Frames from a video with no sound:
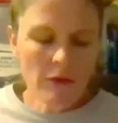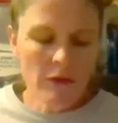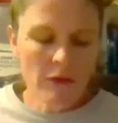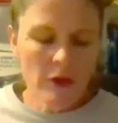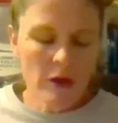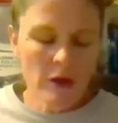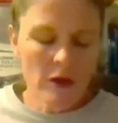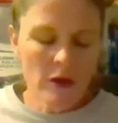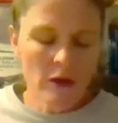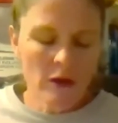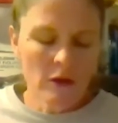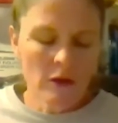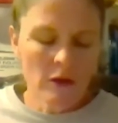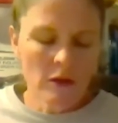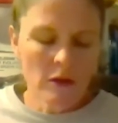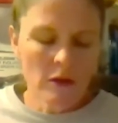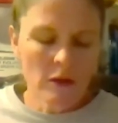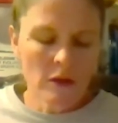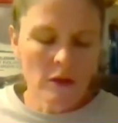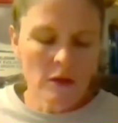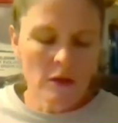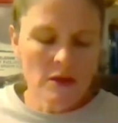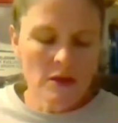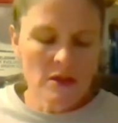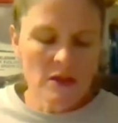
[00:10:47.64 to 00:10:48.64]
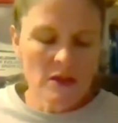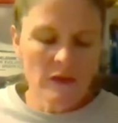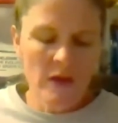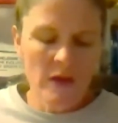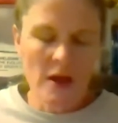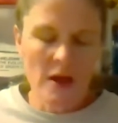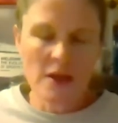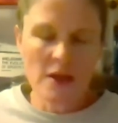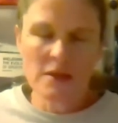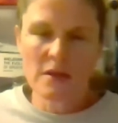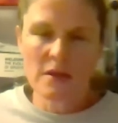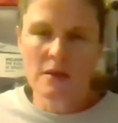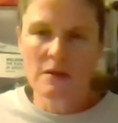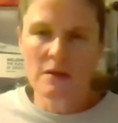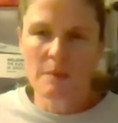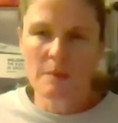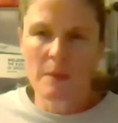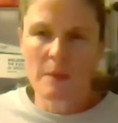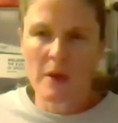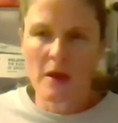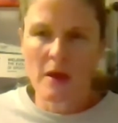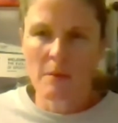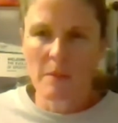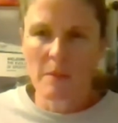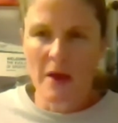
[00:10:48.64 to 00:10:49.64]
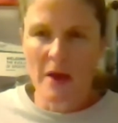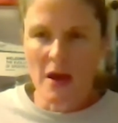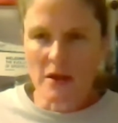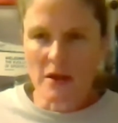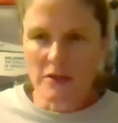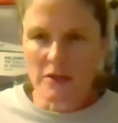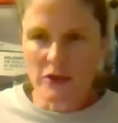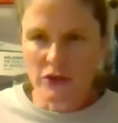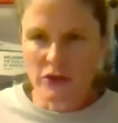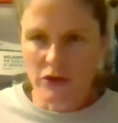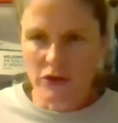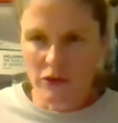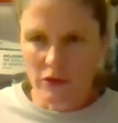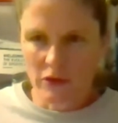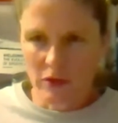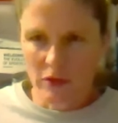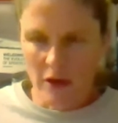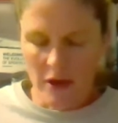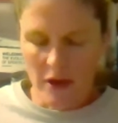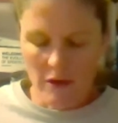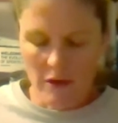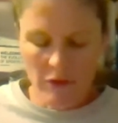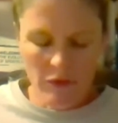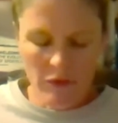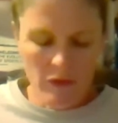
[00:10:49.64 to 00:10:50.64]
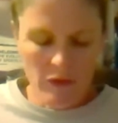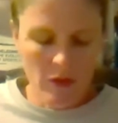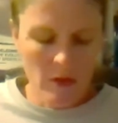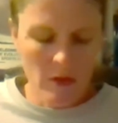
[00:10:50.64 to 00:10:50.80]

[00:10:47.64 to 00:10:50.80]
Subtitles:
feel CBS has impacted your life?